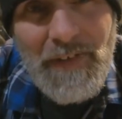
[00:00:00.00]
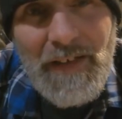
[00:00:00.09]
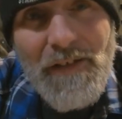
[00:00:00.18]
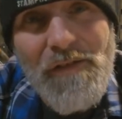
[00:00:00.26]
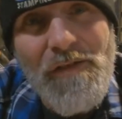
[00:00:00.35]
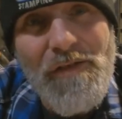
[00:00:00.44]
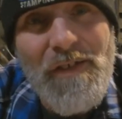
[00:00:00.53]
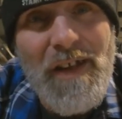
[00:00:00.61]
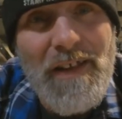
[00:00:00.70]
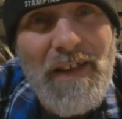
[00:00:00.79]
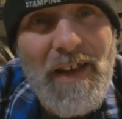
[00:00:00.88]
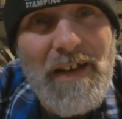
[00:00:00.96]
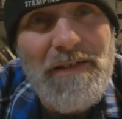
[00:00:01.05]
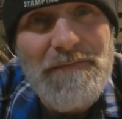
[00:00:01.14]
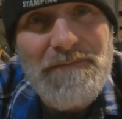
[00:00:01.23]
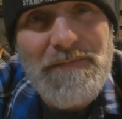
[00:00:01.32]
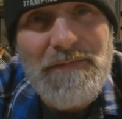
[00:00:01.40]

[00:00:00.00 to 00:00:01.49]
needless to say, they had to